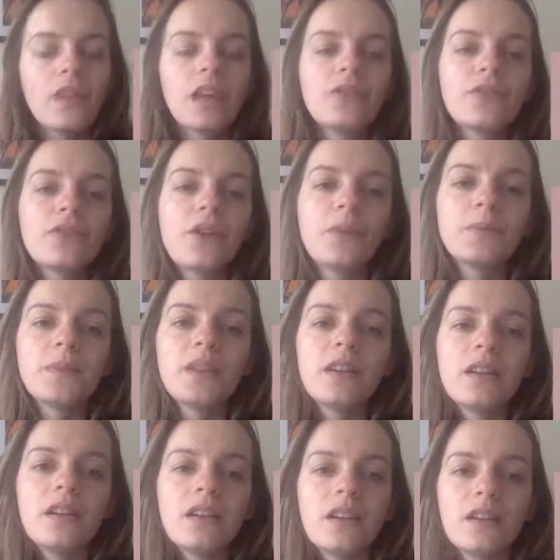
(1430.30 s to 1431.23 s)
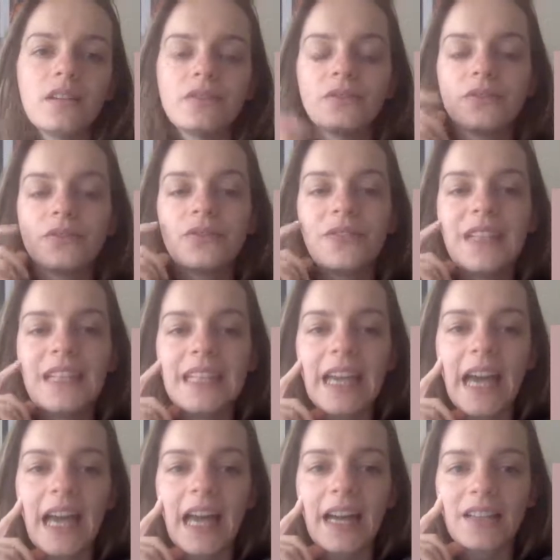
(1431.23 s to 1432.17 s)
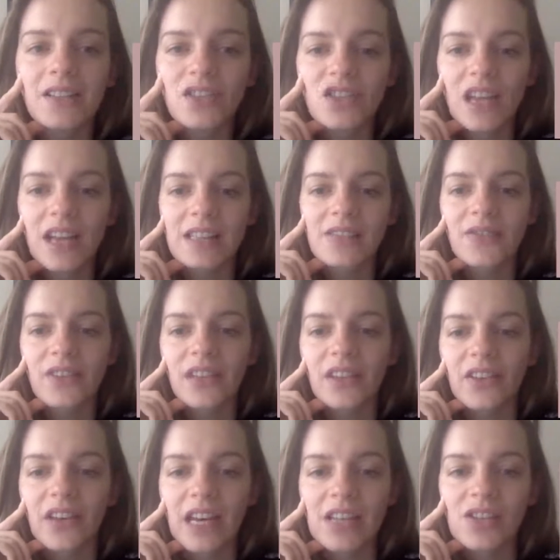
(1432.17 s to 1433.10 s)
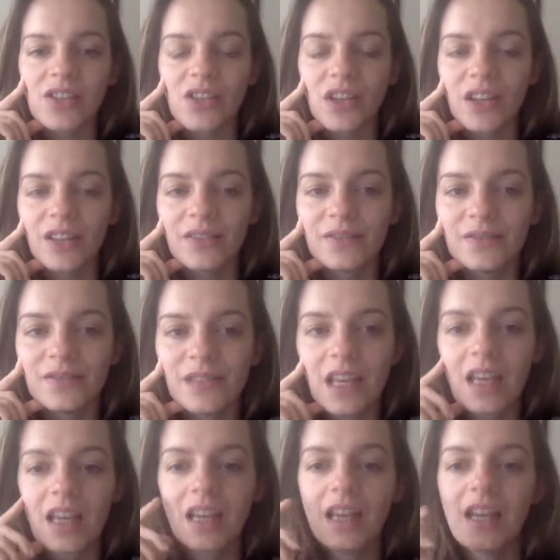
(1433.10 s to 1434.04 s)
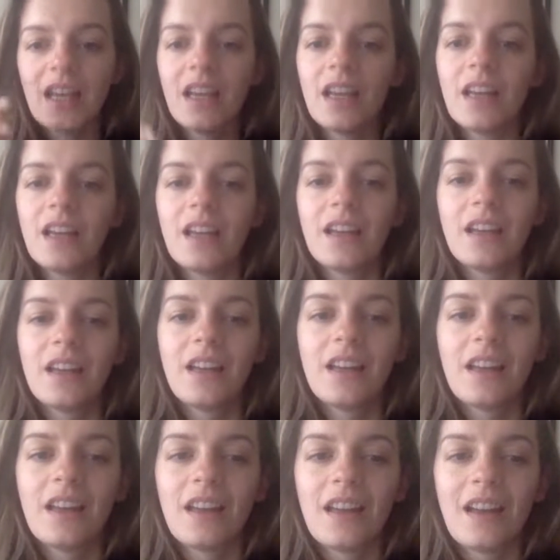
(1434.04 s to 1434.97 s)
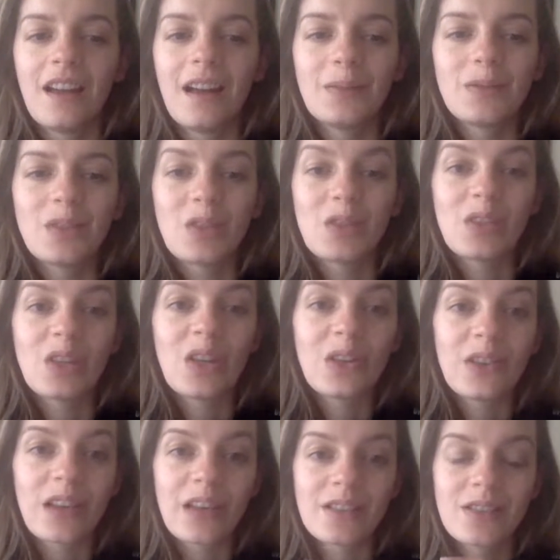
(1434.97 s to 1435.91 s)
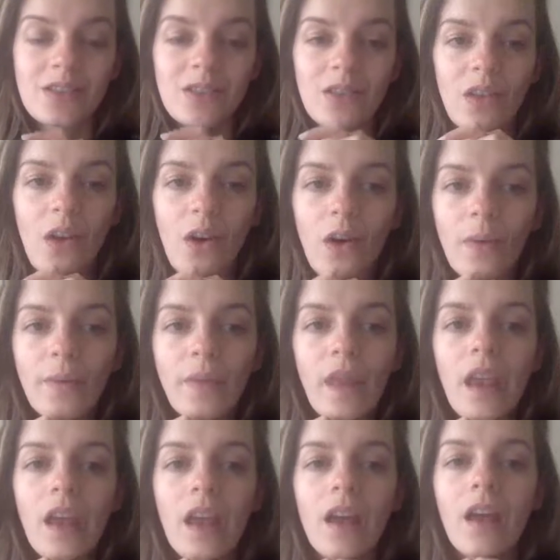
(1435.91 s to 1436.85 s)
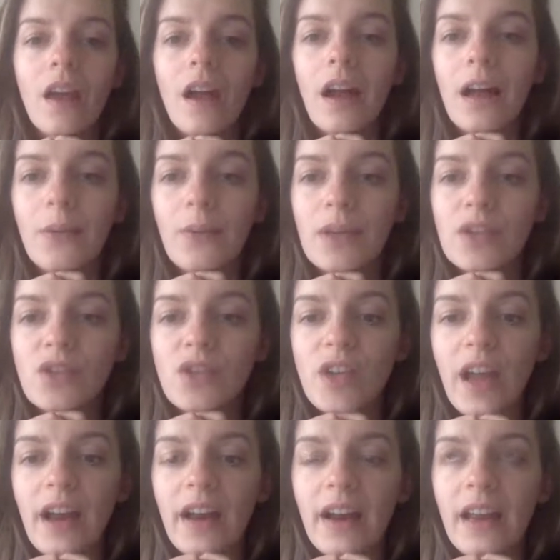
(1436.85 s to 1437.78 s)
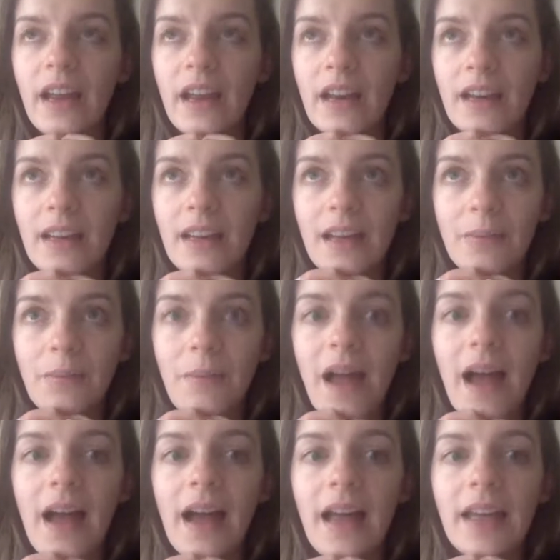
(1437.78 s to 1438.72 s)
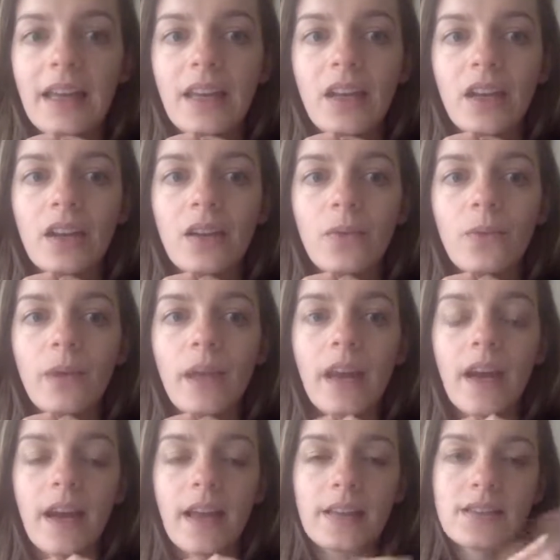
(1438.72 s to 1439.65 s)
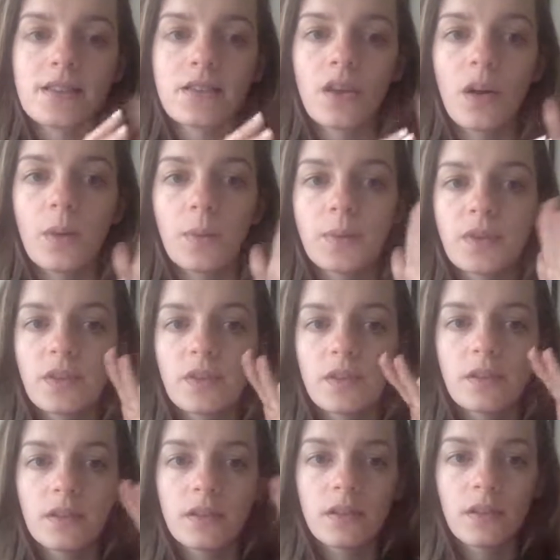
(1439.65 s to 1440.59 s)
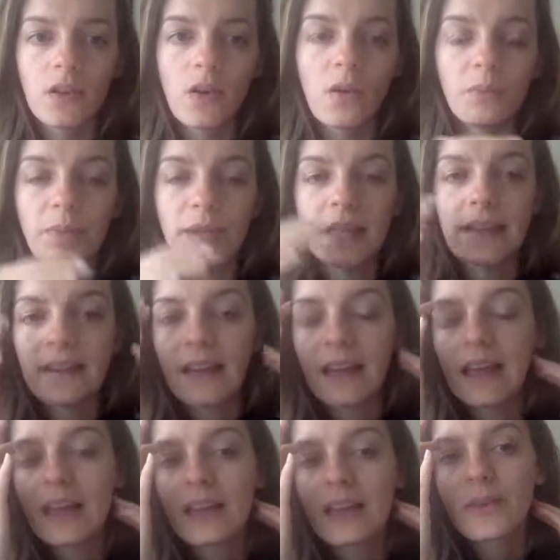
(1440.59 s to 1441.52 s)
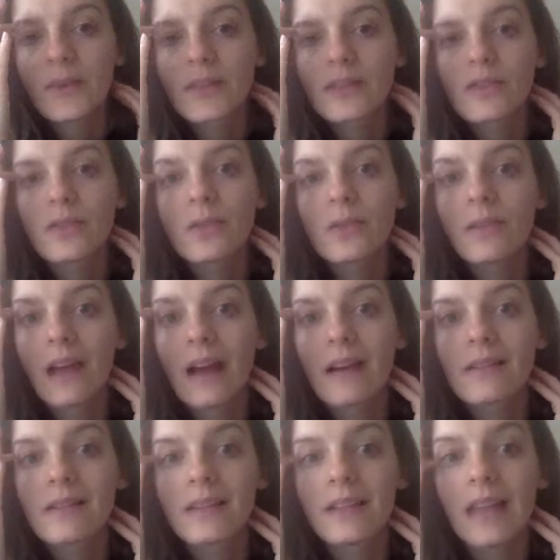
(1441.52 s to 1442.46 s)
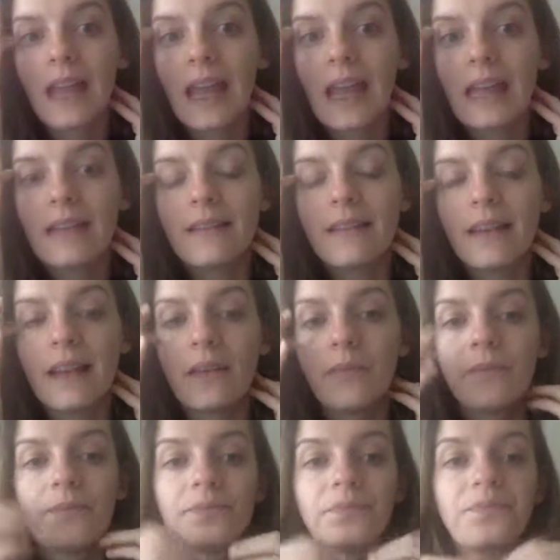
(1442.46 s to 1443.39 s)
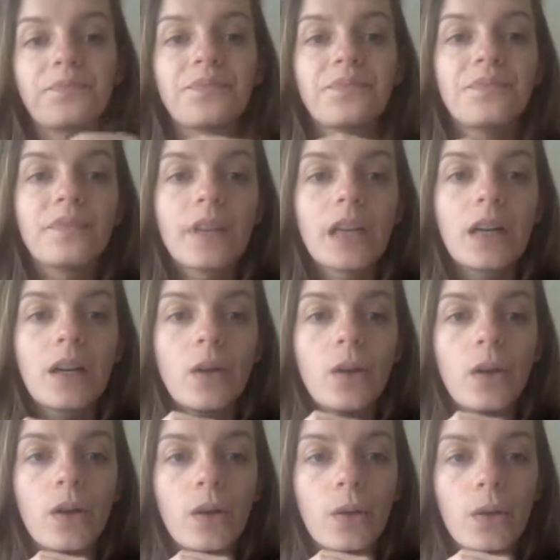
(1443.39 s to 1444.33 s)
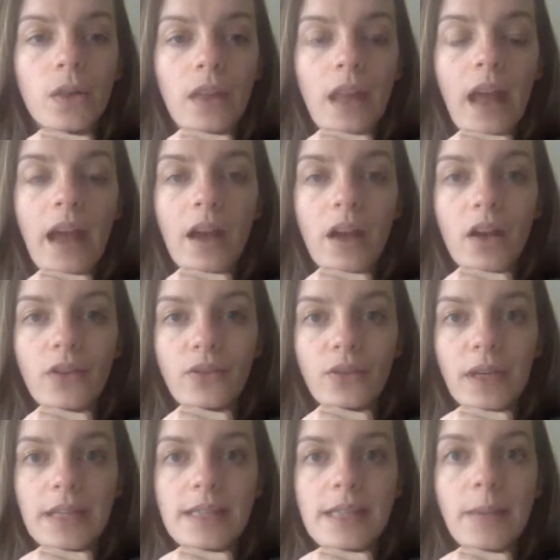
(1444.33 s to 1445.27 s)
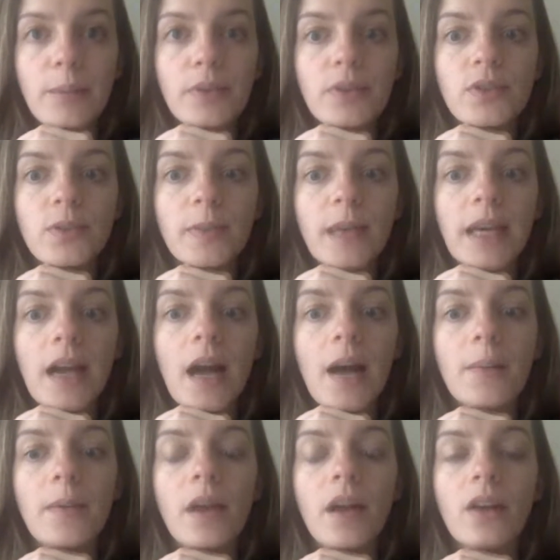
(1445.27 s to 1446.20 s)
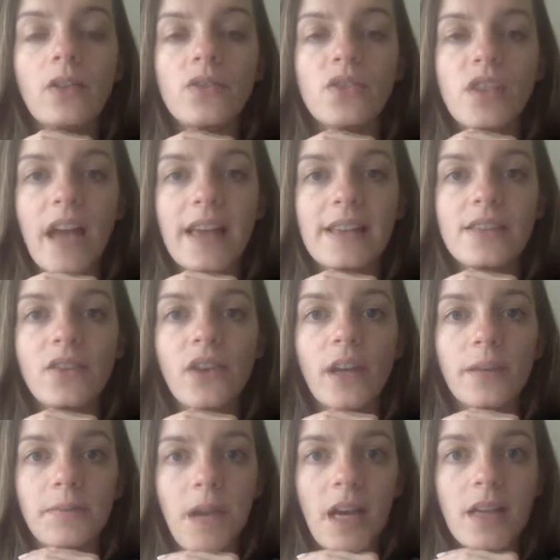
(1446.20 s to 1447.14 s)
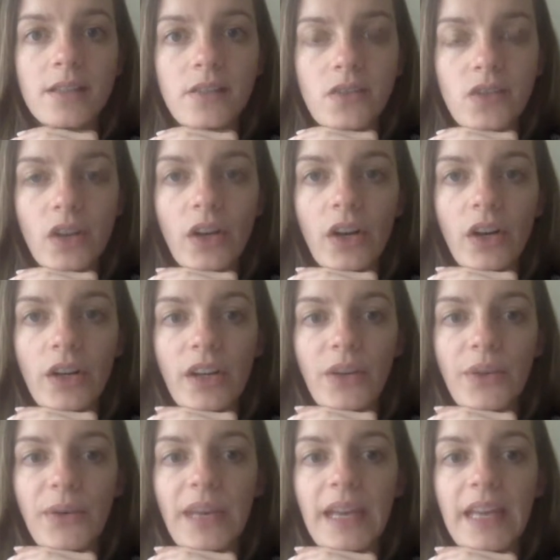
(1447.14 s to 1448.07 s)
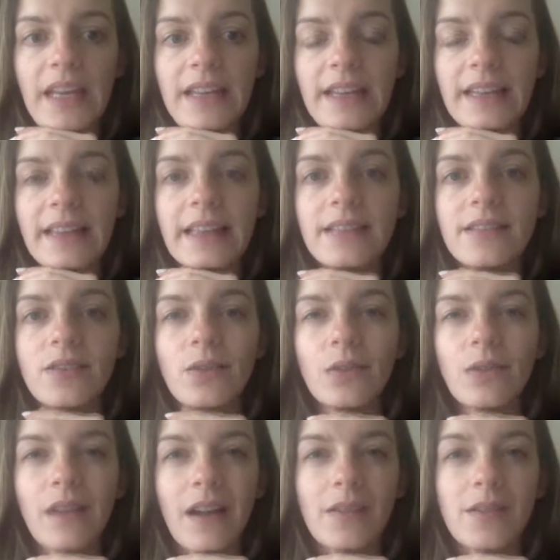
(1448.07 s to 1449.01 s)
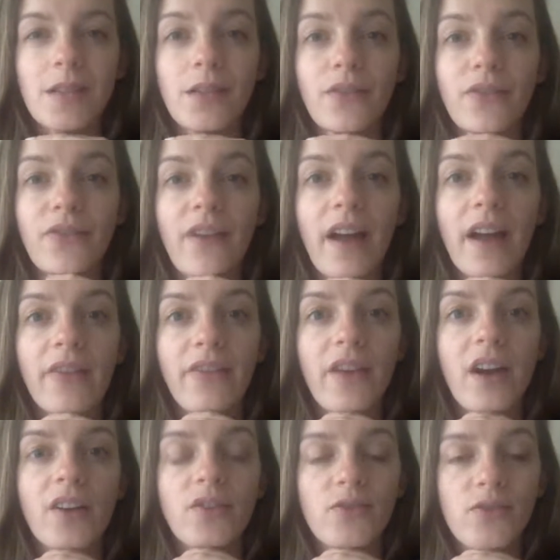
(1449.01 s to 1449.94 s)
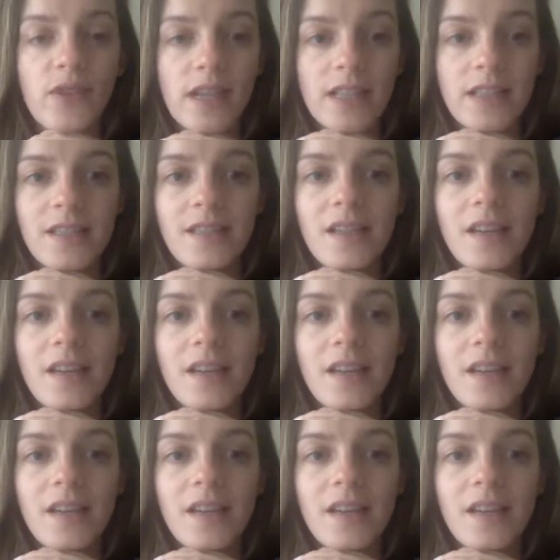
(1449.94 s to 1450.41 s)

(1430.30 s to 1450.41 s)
from the FIDE Chess Federation? I'm just curious to know. I will share here that mine, when I stopped competing, was 2080. Now, for example, to become a chess grandmaster, you need at least 2,500.